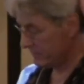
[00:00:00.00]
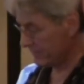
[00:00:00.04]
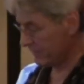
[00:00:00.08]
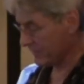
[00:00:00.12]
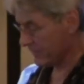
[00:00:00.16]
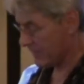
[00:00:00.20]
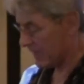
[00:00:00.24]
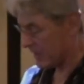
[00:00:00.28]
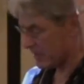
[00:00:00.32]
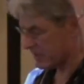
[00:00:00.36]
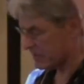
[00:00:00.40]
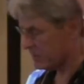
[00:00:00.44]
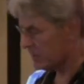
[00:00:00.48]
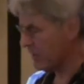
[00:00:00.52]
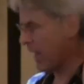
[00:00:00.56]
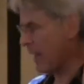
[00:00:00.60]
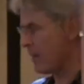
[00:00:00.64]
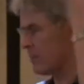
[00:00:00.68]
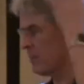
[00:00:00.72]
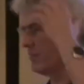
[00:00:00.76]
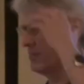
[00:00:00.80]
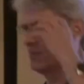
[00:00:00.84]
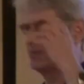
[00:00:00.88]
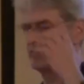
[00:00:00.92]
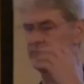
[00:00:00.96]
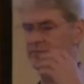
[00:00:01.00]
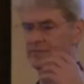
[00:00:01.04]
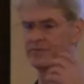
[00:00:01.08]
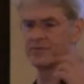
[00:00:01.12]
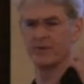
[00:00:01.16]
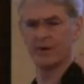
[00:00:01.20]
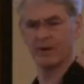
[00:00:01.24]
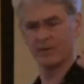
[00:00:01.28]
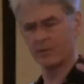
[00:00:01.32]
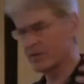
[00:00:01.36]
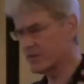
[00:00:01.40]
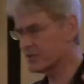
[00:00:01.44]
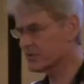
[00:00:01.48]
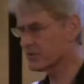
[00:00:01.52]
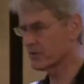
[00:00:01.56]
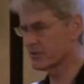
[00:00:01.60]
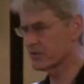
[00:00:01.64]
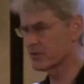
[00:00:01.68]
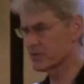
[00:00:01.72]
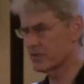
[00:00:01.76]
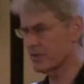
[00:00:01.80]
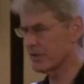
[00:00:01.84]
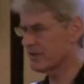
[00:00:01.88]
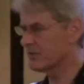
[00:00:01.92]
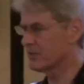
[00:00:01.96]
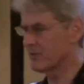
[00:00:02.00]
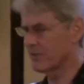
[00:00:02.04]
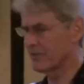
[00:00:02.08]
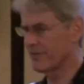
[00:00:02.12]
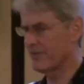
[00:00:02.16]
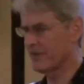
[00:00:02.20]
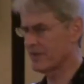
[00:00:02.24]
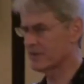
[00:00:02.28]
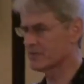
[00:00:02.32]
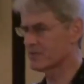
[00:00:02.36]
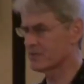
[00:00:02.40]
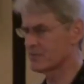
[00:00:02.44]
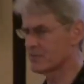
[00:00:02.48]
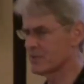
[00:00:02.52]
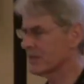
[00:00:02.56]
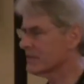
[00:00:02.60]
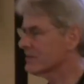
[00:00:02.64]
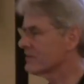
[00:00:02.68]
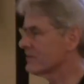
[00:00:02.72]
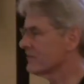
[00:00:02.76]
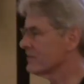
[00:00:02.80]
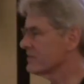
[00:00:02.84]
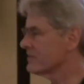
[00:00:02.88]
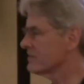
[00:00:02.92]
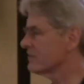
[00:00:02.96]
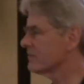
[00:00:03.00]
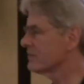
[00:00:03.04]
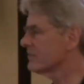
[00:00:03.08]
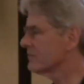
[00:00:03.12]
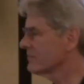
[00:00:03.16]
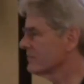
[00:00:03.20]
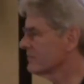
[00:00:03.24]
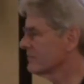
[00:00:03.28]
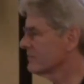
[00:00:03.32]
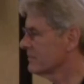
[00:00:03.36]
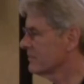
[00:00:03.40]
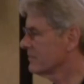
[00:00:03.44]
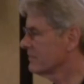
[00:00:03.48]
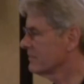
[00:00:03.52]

if they're not uh, doing research to advance objectivism,